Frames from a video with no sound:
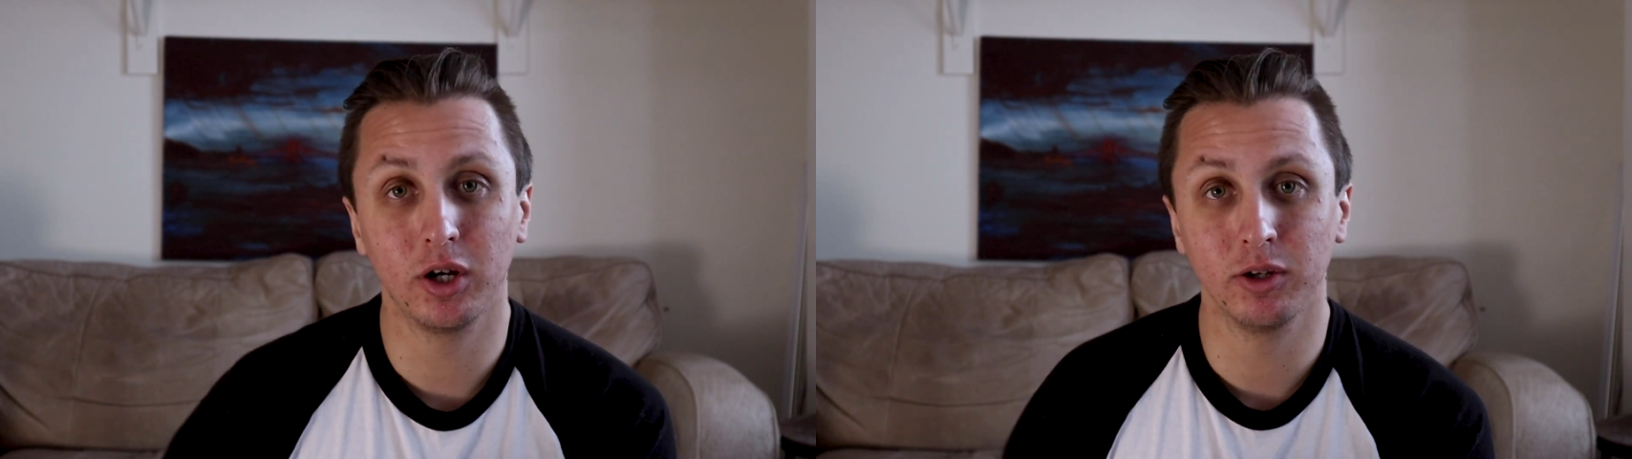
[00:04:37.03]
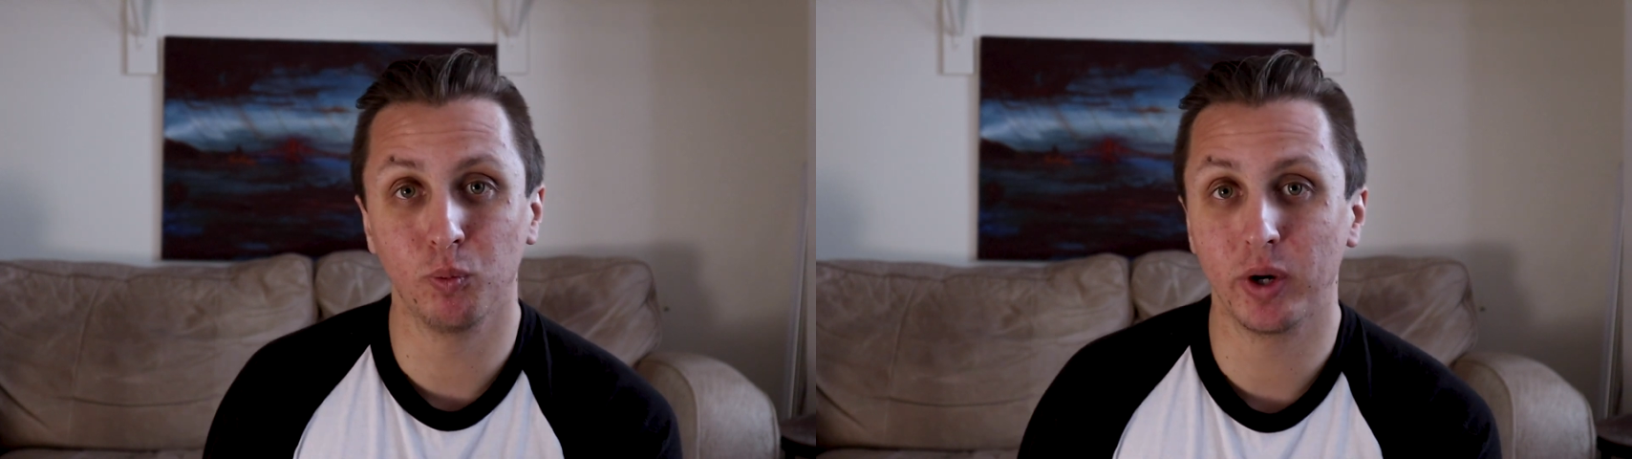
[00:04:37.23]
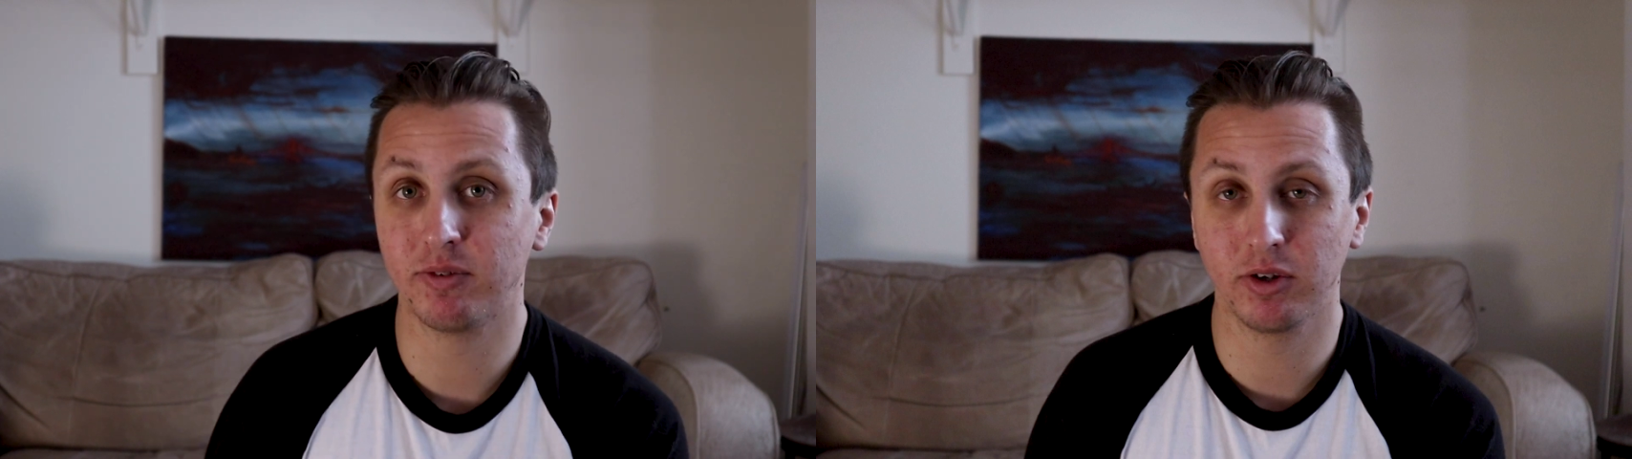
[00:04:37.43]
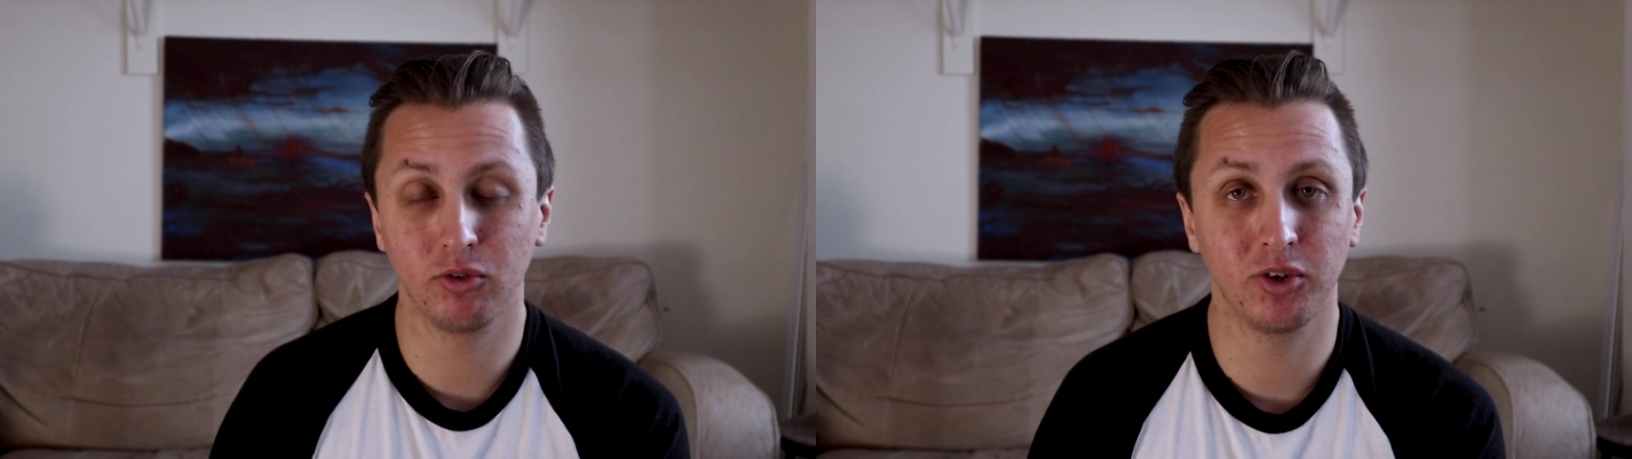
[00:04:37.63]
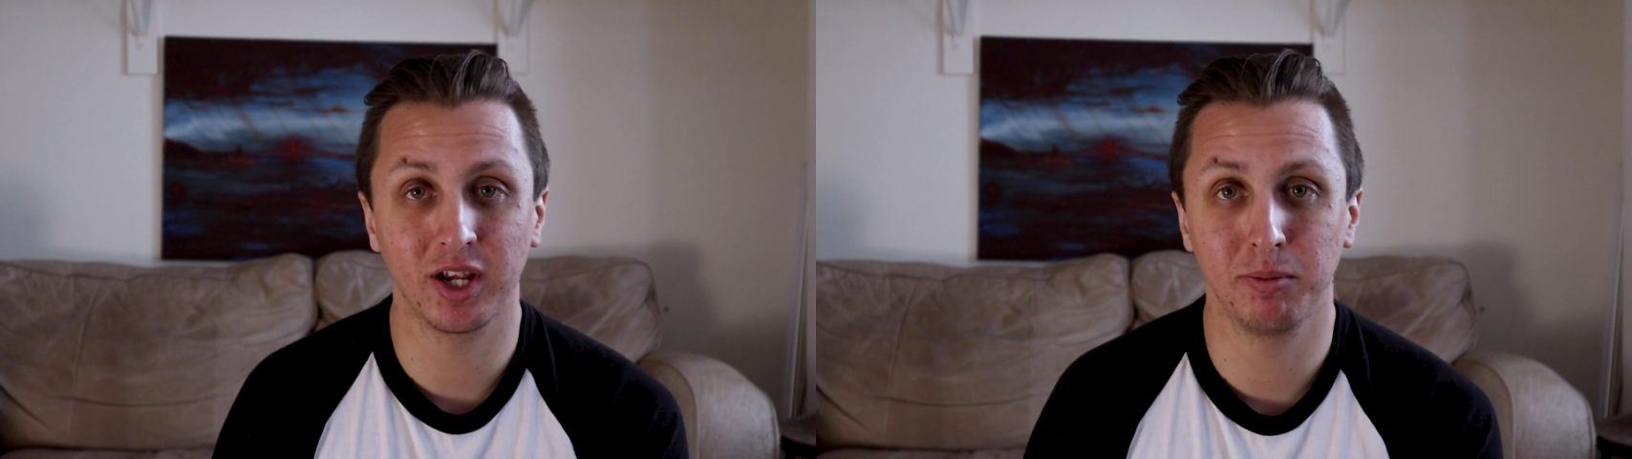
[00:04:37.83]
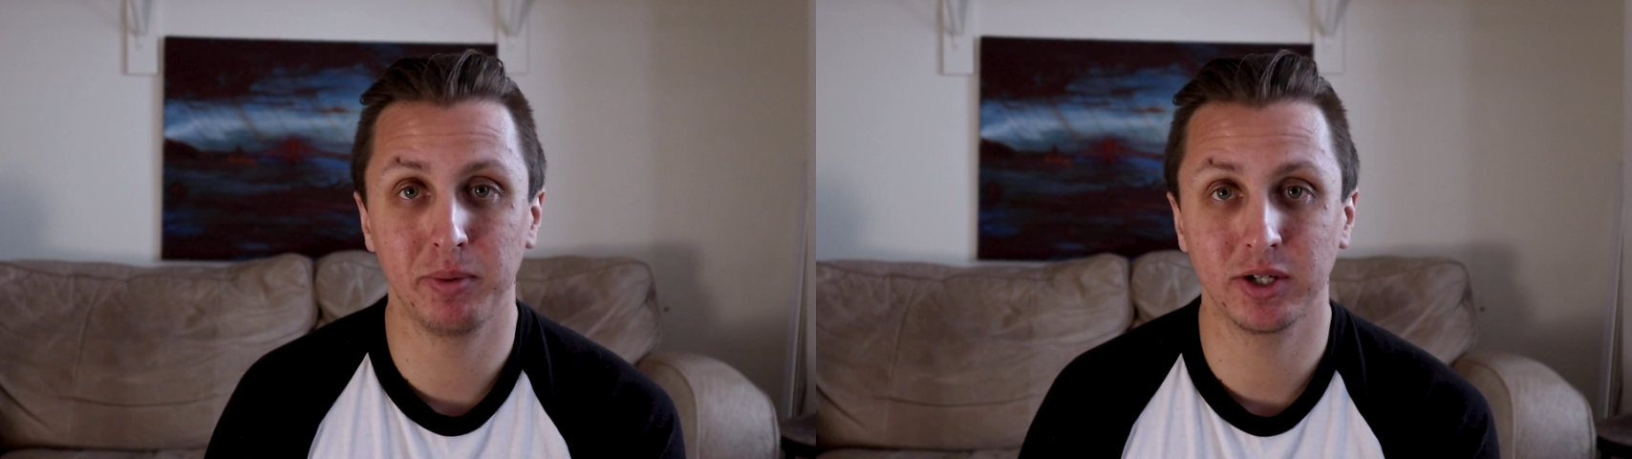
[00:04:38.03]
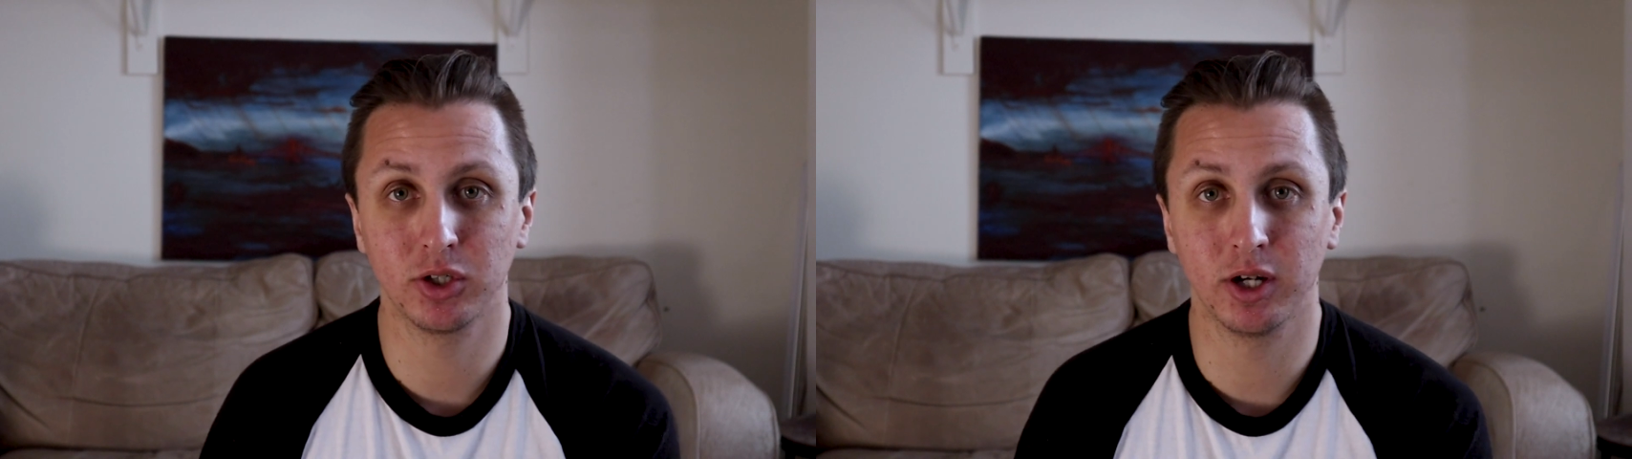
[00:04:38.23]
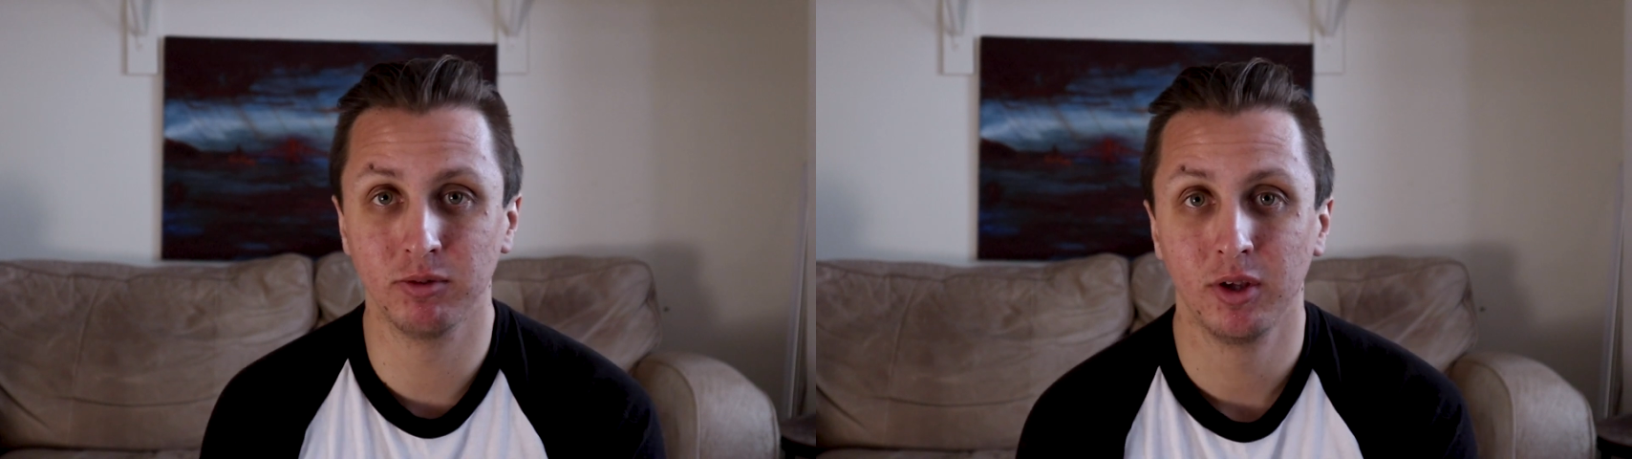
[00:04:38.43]
on whatever it is you're taking a
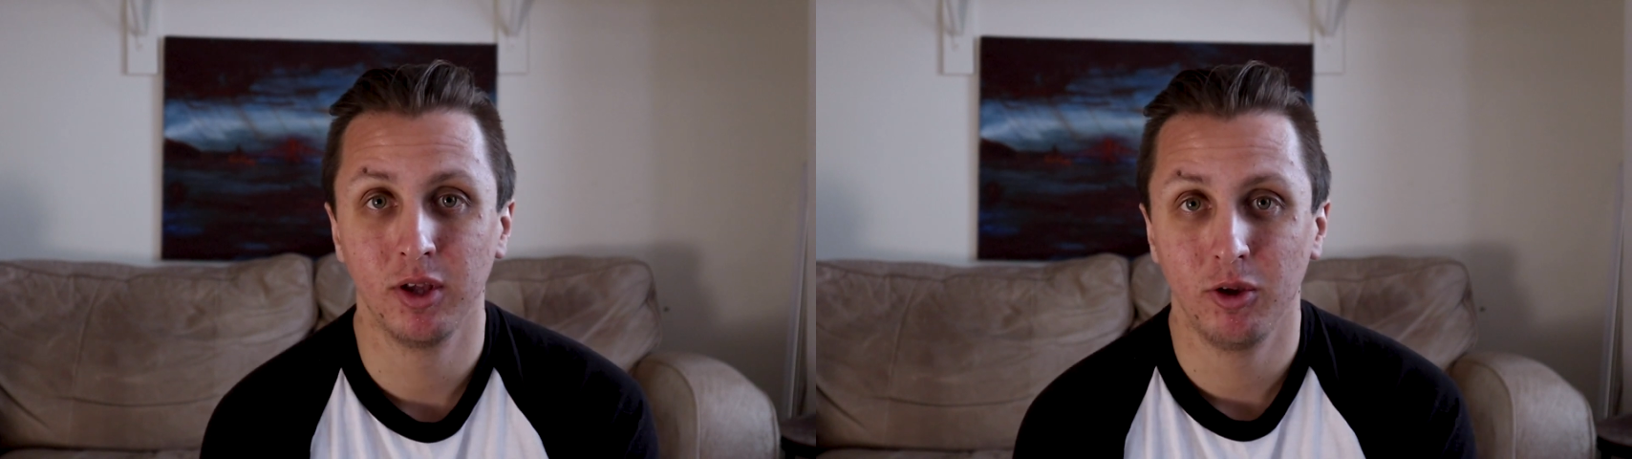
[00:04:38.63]
picture of